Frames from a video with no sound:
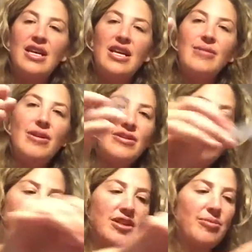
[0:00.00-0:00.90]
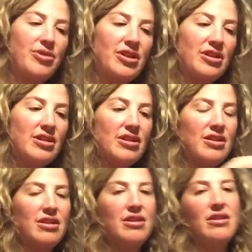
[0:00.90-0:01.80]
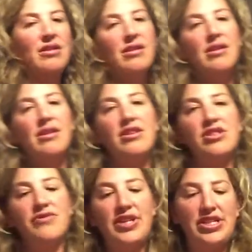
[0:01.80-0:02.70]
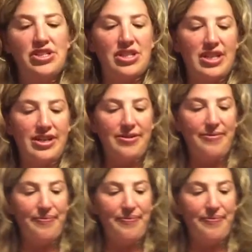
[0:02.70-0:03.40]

I'm also going to put the syringe in there.